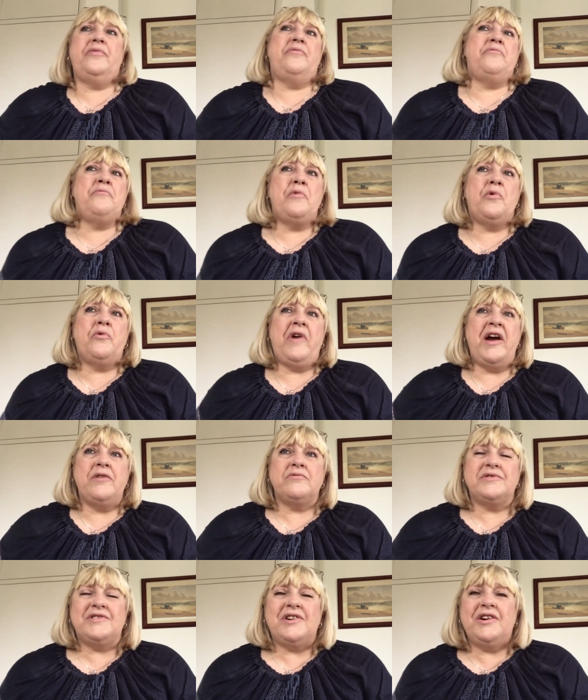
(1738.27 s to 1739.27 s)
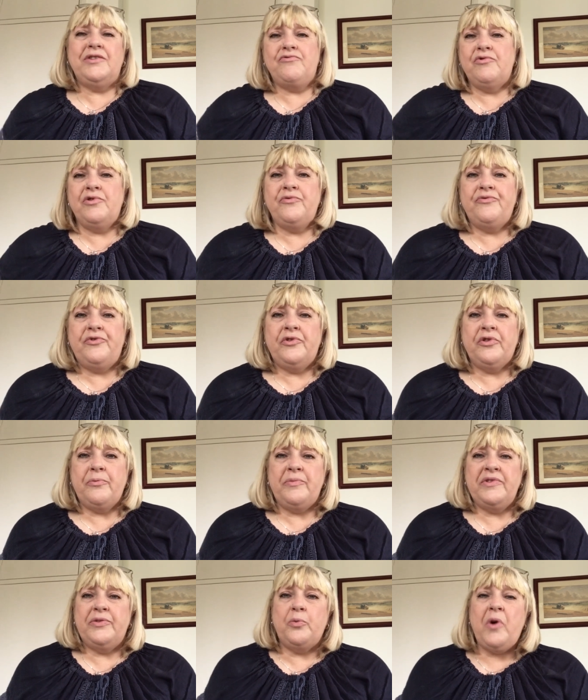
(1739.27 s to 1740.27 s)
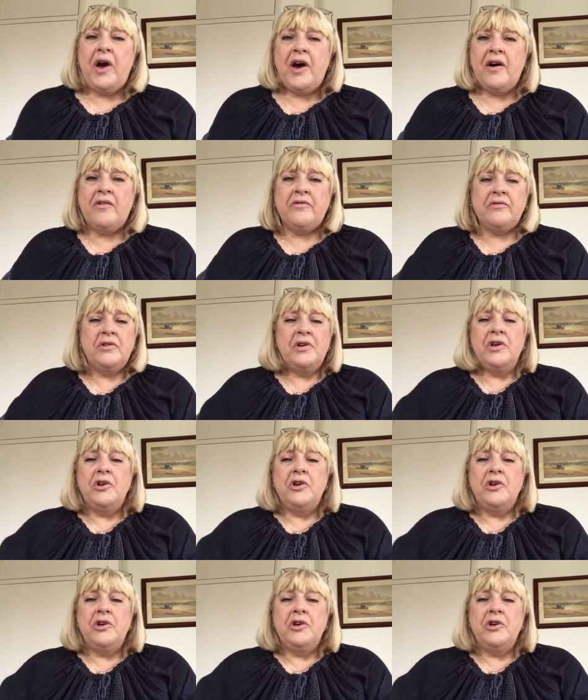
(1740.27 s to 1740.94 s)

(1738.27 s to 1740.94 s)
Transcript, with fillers: more outside room for them as well.